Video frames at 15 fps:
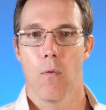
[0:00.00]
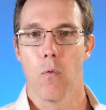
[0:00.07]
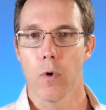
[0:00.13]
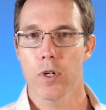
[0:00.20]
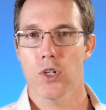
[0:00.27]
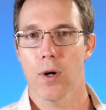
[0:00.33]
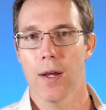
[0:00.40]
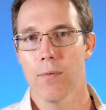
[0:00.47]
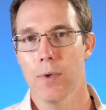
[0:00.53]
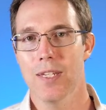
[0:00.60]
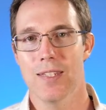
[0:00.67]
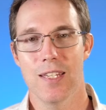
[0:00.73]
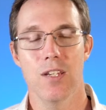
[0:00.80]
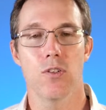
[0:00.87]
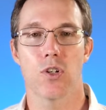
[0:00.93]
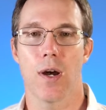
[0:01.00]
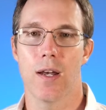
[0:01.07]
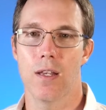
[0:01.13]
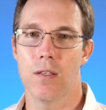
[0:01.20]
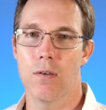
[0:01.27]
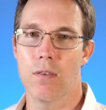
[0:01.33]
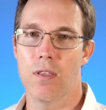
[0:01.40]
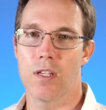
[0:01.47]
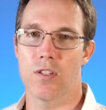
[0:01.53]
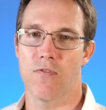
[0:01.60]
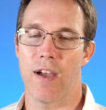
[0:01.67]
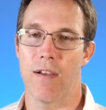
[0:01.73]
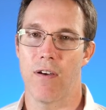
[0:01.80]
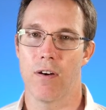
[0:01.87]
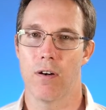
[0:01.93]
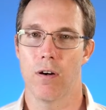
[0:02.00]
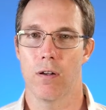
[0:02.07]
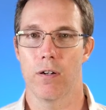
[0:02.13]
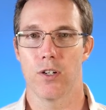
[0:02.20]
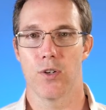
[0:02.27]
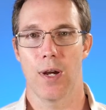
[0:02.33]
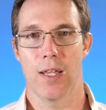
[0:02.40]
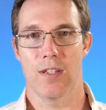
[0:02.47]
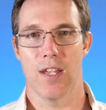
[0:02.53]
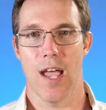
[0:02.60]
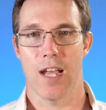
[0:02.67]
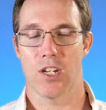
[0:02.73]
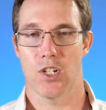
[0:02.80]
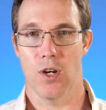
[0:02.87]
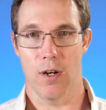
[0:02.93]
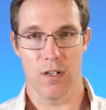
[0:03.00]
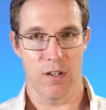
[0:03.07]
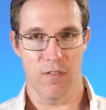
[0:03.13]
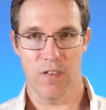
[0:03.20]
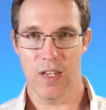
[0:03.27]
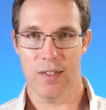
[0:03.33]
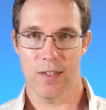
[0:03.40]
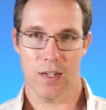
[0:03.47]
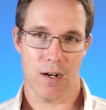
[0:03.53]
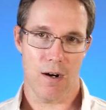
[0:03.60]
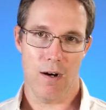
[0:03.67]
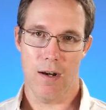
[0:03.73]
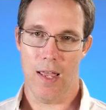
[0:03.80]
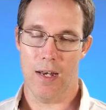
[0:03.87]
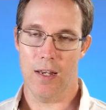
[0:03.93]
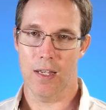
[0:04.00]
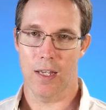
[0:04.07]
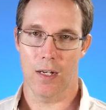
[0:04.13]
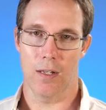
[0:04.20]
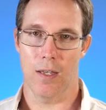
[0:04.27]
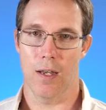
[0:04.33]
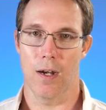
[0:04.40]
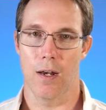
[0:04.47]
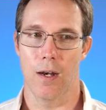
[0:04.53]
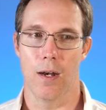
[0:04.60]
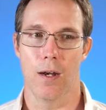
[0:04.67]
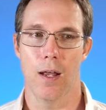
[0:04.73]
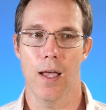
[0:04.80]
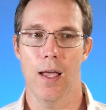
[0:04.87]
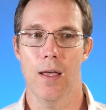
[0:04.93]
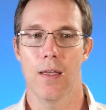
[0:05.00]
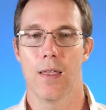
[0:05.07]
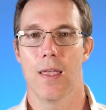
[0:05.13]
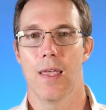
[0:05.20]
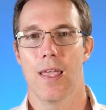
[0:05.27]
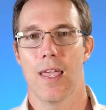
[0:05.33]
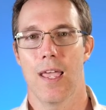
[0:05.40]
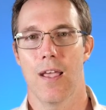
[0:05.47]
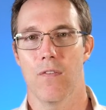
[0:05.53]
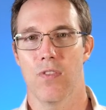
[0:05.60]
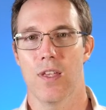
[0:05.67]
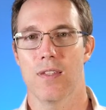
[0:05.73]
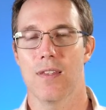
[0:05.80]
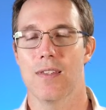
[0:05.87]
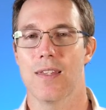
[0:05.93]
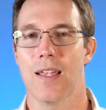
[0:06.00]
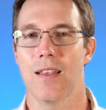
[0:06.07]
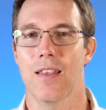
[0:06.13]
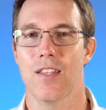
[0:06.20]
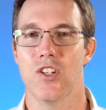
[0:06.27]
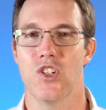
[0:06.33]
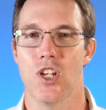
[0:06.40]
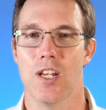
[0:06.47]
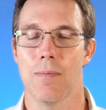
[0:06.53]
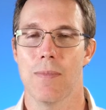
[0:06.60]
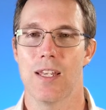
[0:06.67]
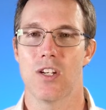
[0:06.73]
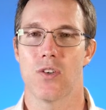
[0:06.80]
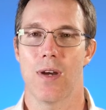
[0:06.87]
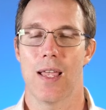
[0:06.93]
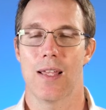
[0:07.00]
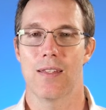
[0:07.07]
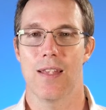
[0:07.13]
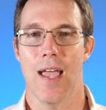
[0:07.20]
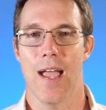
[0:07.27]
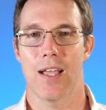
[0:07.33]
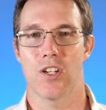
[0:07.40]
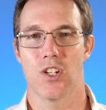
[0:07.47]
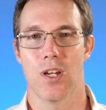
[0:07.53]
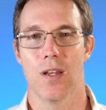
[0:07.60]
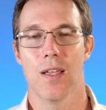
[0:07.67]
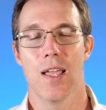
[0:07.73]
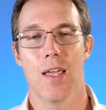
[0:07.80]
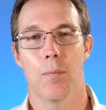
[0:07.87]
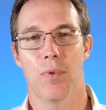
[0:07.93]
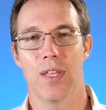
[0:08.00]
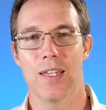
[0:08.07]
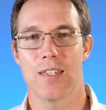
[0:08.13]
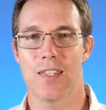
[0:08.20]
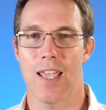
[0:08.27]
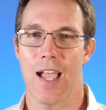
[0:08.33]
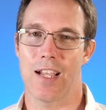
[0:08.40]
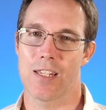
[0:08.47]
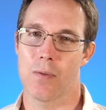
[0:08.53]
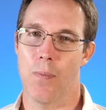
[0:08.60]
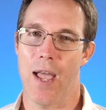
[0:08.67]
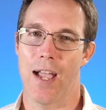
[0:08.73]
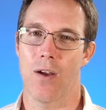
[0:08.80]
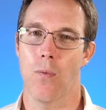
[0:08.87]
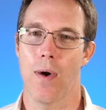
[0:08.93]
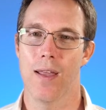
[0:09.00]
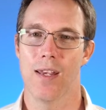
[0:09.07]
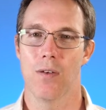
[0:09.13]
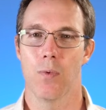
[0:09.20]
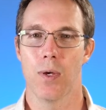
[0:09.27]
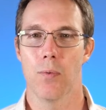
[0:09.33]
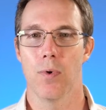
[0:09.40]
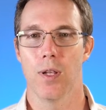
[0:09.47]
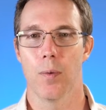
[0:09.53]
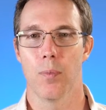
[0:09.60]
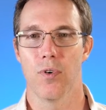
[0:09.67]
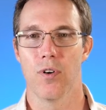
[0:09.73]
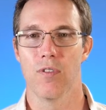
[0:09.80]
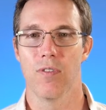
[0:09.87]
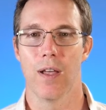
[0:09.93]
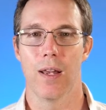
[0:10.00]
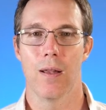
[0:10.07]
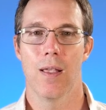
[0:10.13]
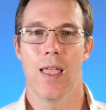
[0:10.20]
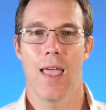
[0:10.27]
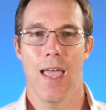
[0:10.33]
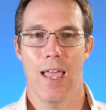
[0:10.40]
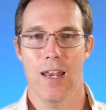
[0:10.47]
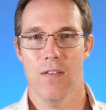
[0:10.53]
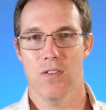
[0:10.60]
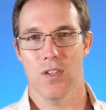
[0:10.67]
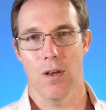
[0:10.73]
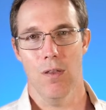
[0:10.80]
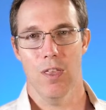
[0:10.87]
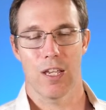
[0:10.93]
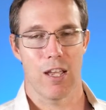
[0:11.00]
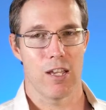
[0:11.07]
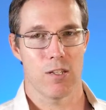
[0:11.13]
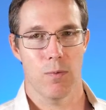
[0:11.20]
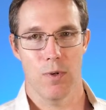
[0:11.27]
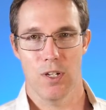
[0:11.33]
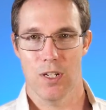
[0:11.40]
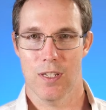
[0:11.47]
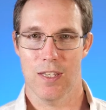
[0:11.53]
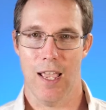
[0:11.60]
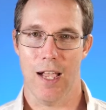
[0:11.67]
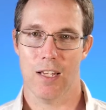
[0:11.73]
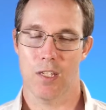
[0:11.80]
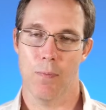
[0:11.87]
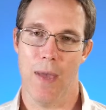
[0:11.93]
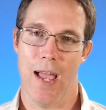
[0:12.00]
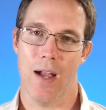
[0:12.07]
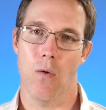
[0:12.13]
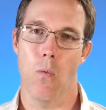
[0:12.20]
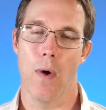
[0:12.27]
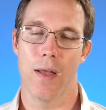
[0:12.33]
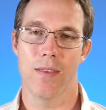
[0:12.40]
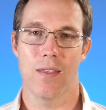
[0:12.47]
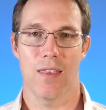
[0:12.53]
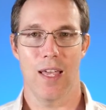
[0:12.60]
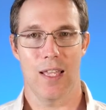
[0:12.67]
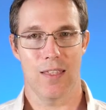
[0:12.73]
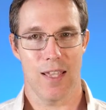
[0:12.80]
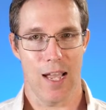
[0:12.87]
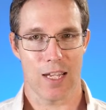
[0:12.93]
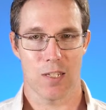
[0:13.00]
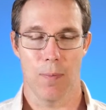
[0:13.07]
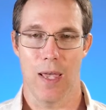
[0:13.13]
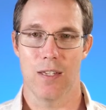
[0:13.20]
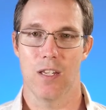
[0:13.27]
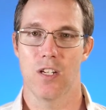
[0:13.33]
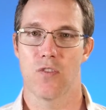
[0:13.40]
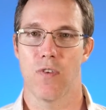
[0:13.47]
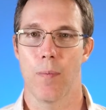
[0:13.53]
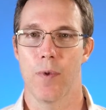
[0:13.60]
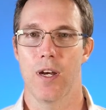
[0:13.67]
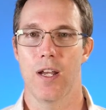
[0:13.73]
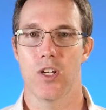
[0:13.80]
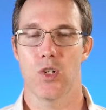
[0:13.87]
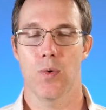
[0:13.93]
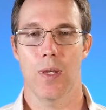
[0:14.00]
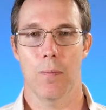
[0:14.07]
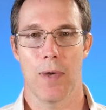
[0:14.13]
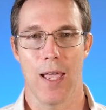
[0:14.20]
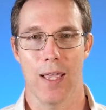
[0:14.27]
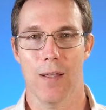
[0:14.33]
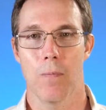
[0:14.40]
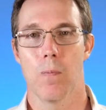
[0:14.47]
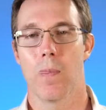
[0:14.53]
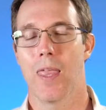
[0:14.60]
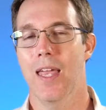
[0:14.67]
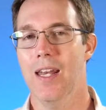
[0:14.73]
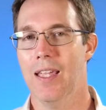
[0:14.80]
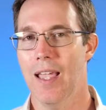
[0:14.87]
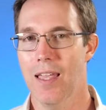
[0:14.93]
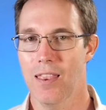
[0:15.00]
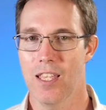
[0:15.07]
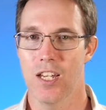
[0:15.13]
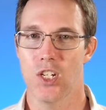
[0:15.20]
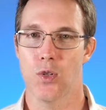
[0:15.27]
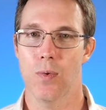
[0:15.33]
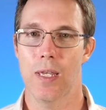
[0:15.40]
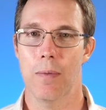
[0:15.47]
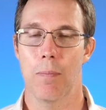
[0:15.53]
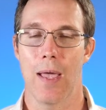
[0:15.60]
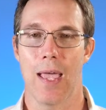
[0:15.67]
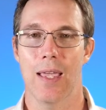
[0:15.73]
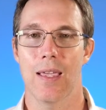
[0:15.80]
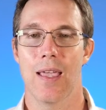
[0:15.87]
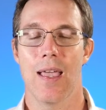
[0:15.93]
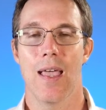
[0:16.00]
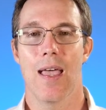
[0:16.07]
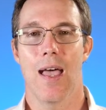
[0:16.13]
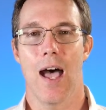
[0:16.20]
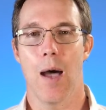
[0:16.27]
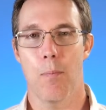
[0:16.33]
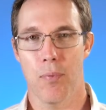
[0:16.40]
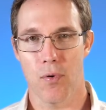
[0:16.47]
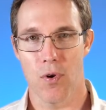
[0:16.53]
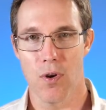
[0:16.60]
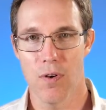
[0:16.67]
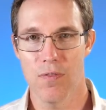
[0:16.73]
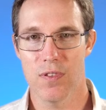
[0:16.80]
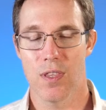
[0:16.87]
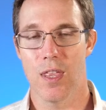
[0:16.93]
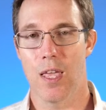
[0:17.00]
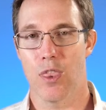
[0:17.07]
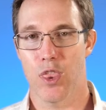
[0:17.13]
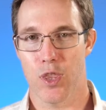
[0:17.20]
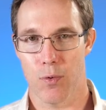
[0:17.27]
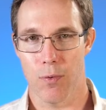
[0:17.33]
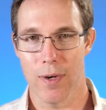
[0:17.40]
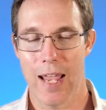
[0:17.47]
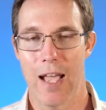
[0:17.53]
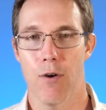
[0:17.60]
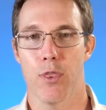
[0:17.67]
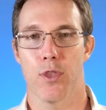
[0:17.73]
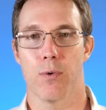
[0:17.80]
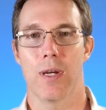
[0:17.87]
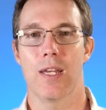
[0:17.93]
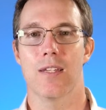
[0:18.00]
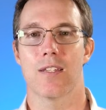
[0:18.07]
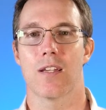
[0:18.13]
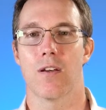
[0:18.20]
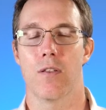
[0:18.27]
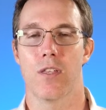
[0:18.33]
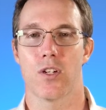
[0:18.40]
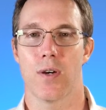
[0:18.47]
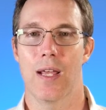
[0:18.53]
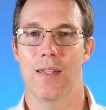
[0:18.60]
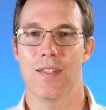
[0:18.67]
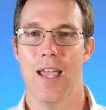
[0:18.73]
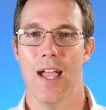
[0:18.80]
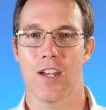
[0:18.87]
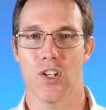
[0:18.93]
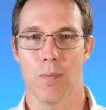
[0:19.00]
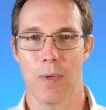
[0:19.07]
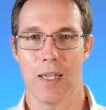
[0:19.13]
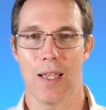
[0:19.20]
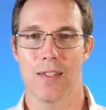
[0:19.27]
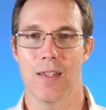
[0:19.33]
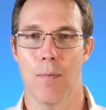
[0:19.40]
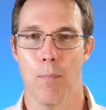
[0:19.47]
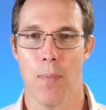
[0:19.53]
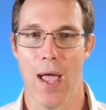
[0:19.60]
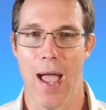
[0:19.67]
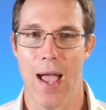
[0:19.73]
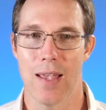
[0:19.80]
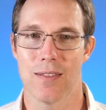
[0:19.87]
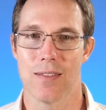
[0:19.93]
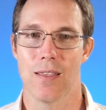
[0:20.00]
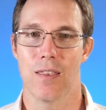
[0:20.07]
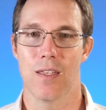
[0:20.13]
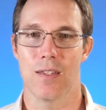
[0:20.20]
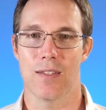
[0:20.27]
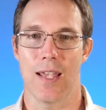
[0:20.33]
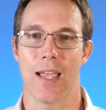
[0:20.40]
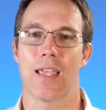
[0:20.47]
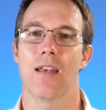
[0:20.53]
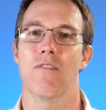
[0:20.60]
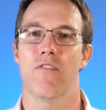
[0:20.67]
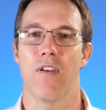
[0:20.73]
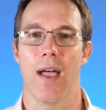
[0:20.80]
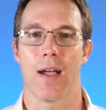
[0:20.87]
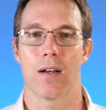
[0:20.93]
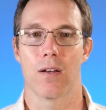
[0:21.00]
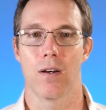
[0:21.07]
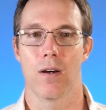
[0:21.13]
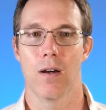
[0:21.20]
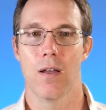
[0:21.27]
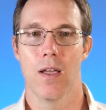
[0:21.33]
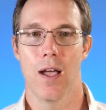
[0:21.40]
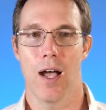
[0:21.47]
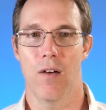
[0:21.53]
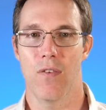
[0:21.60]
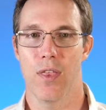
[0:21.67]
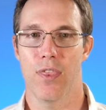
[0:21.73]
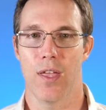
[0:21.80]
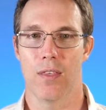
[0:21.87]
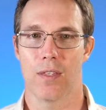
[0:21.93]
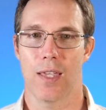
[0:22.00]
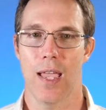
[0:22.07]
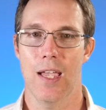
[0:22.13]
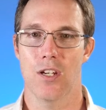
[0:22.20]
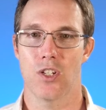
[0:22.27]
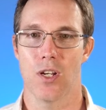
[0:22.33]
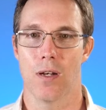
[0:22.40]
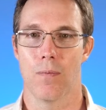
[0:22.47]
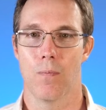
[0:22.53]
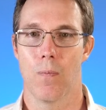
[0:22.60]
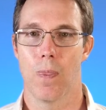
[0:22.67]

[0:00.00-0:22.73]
we see you trying to do this $500 transaction on your Visa card ending in da da da da da. If this is a legitimate transaction, please text back one and we will approve it. And if so, the customer just texts back one to that text message from their issuing bank. And again, the issuing bank approves, they now 3DSecure the transaction because it passed the second factor of authentication.